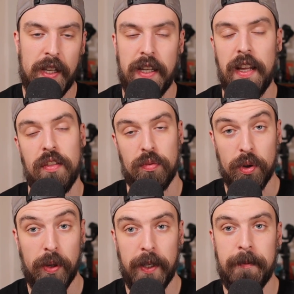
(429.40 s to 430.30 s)
get
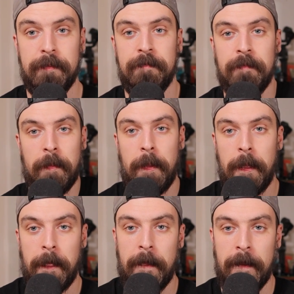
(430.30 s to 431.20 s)
through it?
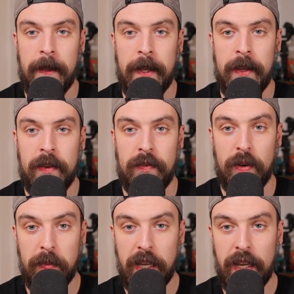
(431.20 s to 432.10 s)

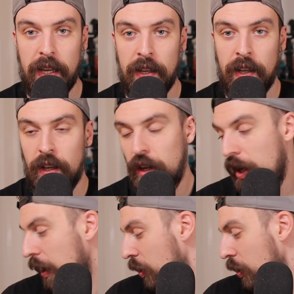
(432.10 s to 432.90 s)
For me, I